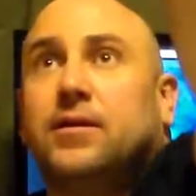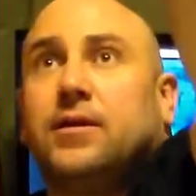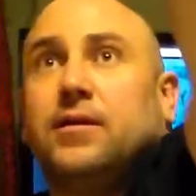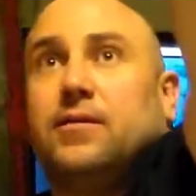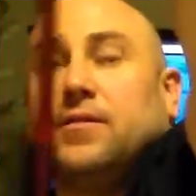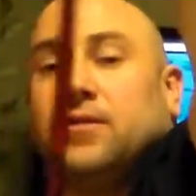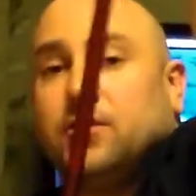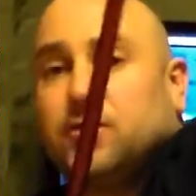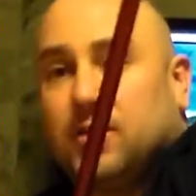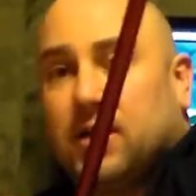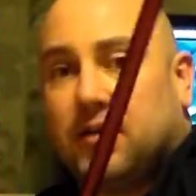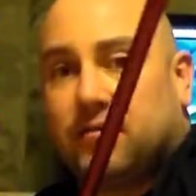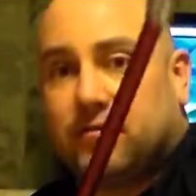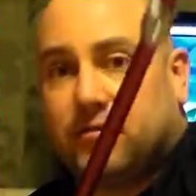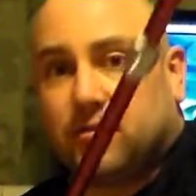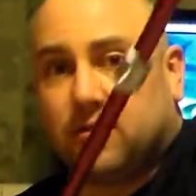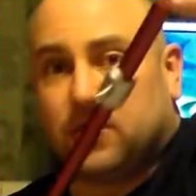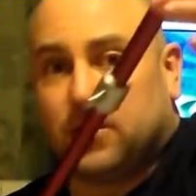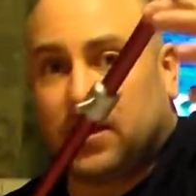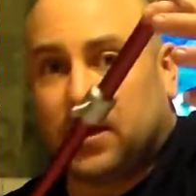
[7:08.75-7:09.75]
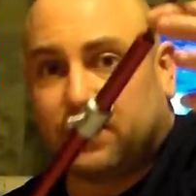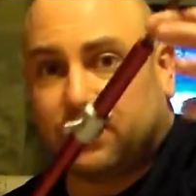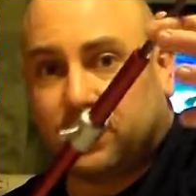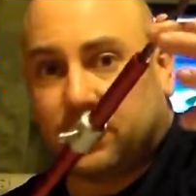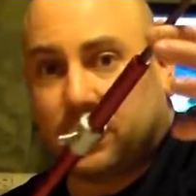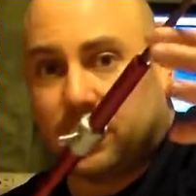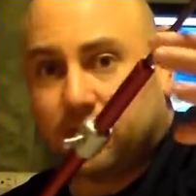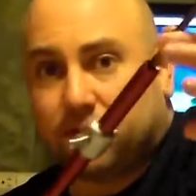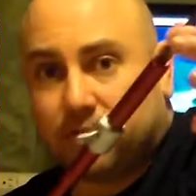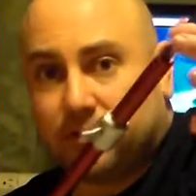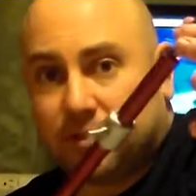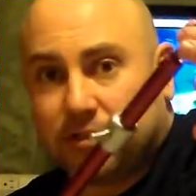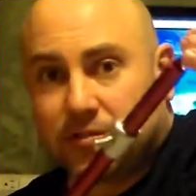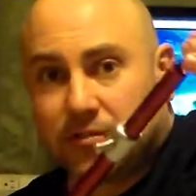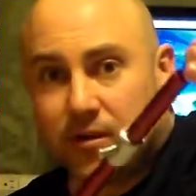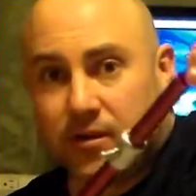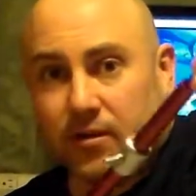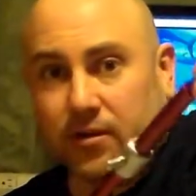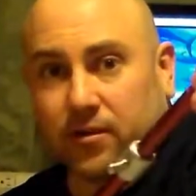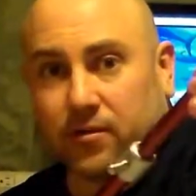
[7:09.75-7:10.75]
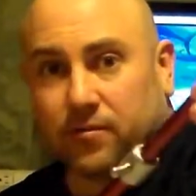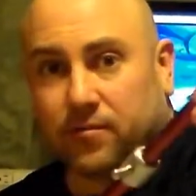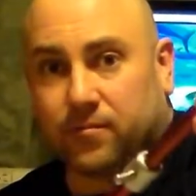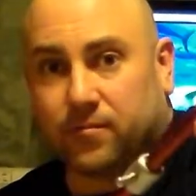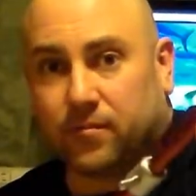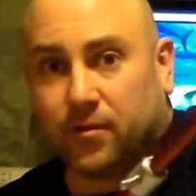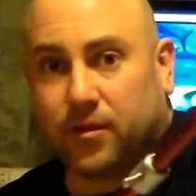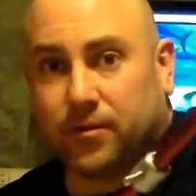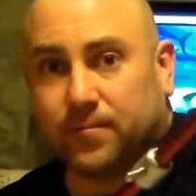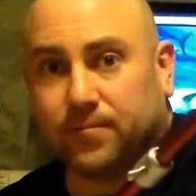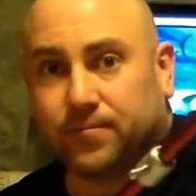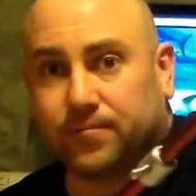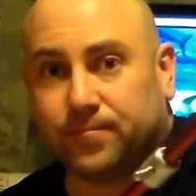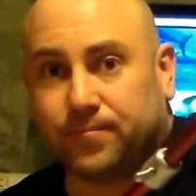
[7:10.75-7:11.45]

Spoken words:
and then you'd have your line release right here, right?